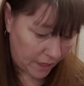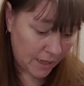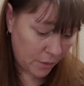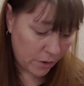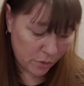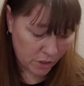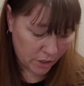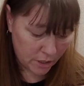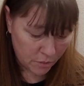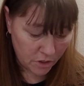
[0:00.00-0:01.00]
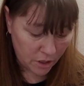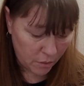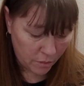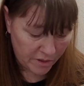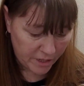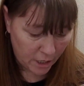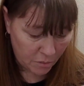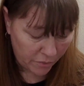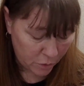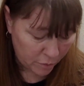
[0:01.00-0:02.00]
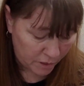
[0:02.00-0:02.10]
I know I've worked on this one, so you will be seeing a before